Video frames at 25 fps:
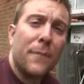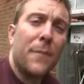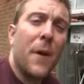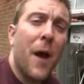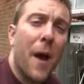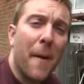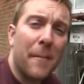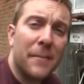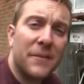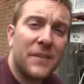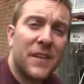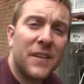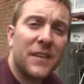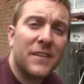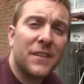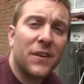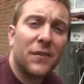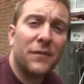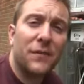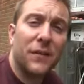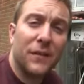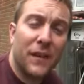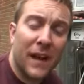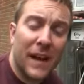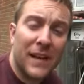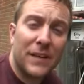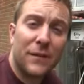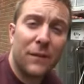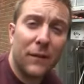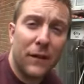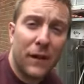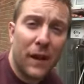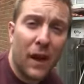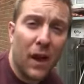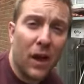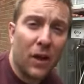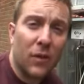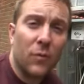the purposes of today's
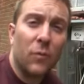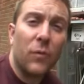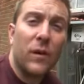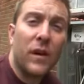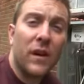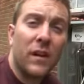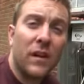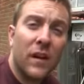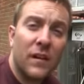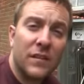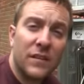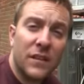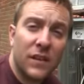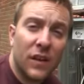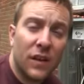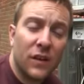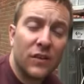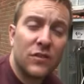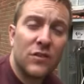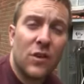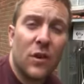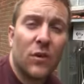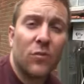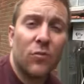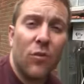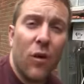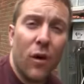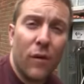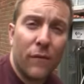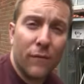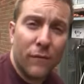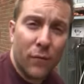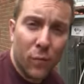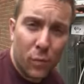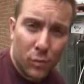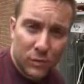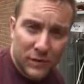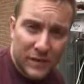video, we're going to use a
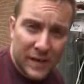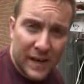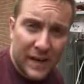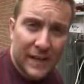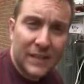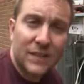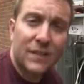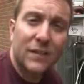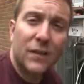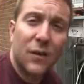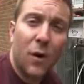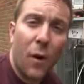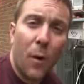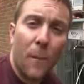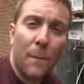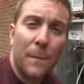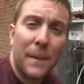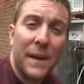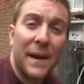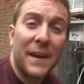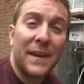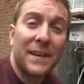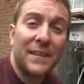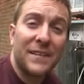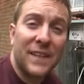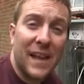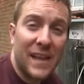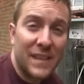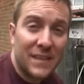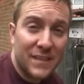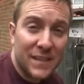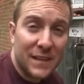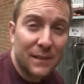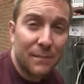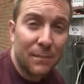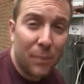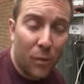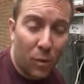Grant Vortex Kombi
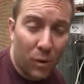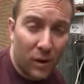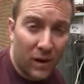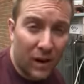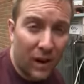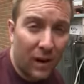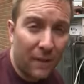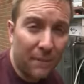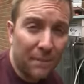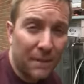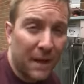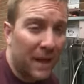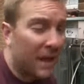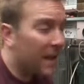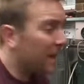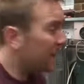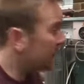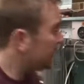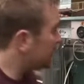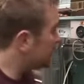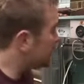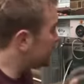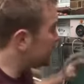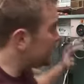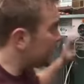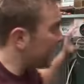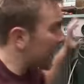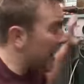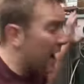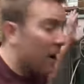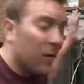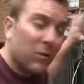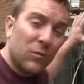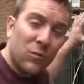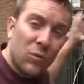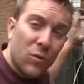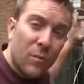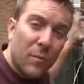condensing boiler. This is the
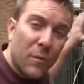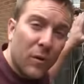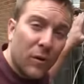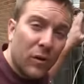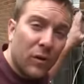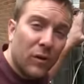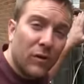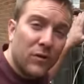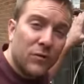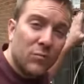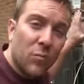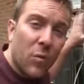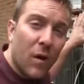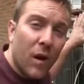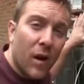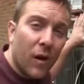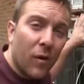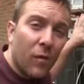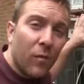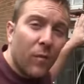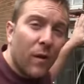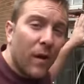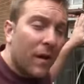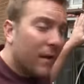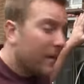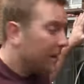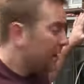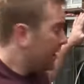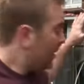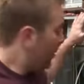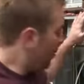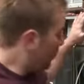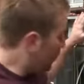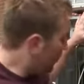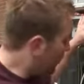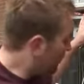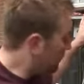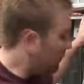outdoor model as well.
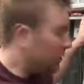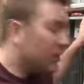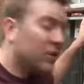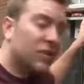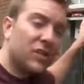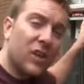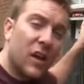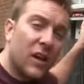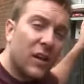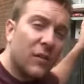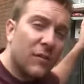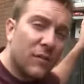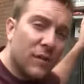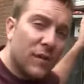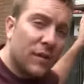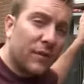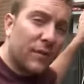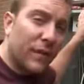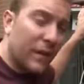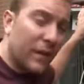All I'm going to show you in this